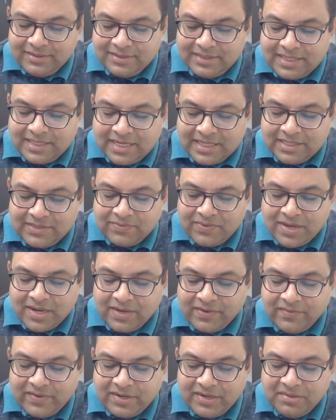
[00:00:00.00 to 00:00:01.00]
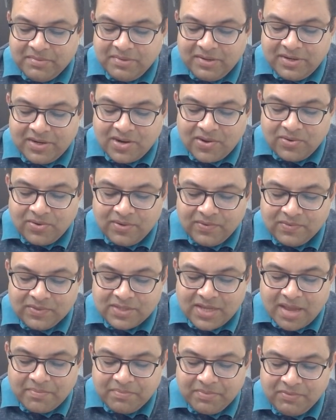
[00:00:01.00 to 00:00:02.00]
Satisfied, Venerable Rahula was
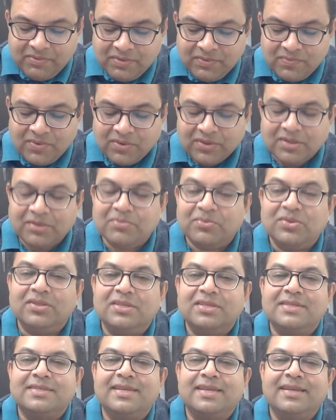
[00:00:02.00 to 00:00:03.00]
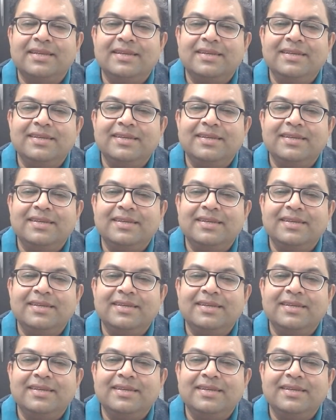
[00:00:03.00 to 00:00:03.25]
happy with what the Buddha said.